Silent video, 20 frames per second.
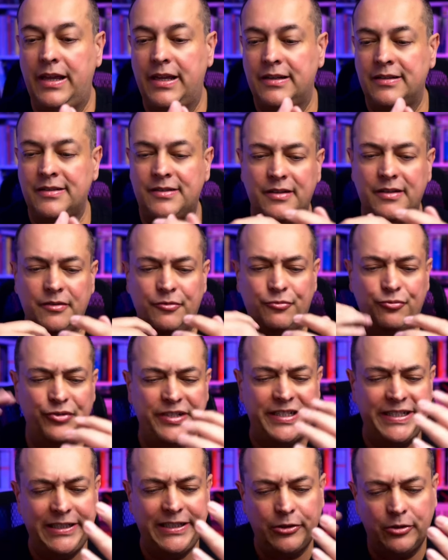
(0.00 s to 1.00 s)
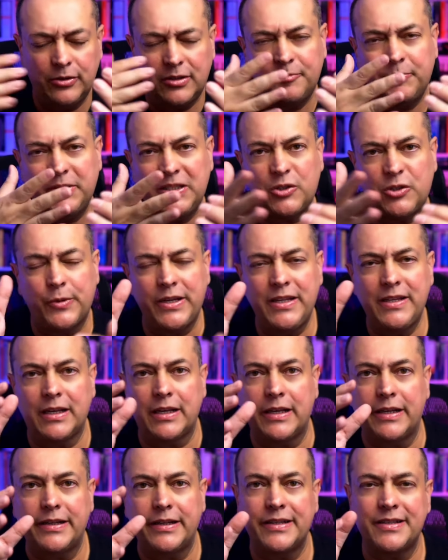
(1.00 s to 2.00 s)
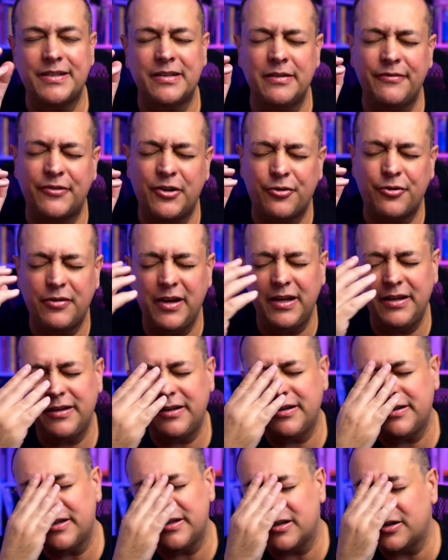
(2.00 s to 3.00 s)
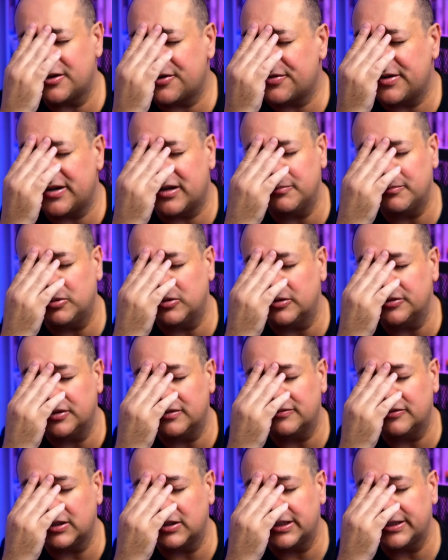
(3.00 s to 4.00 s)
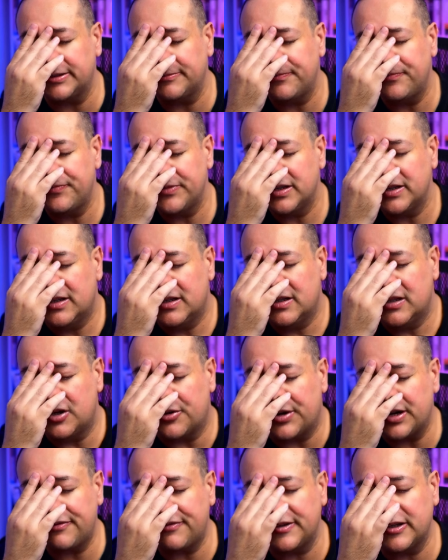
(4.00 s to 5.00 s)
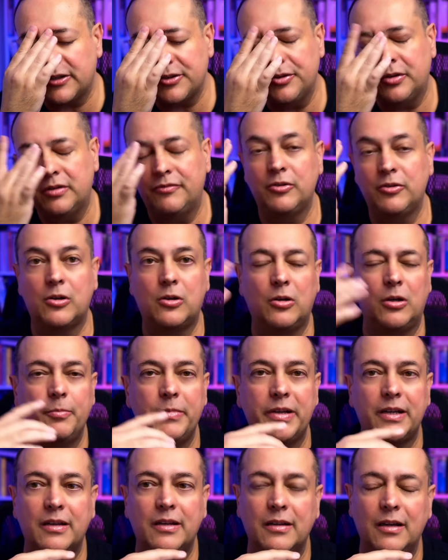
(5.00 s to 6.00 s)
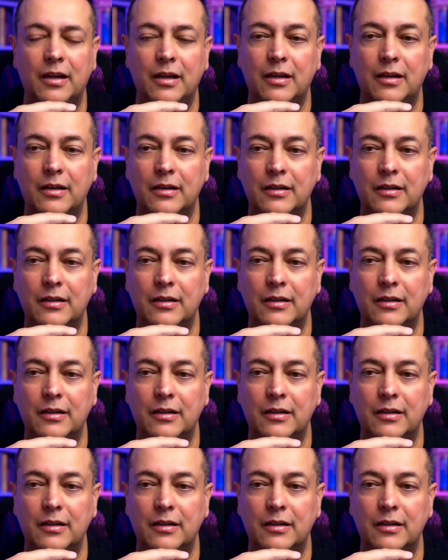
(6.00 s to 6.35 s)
and really looked between the lines and have created an incredible novel there. Graphic novel, comic,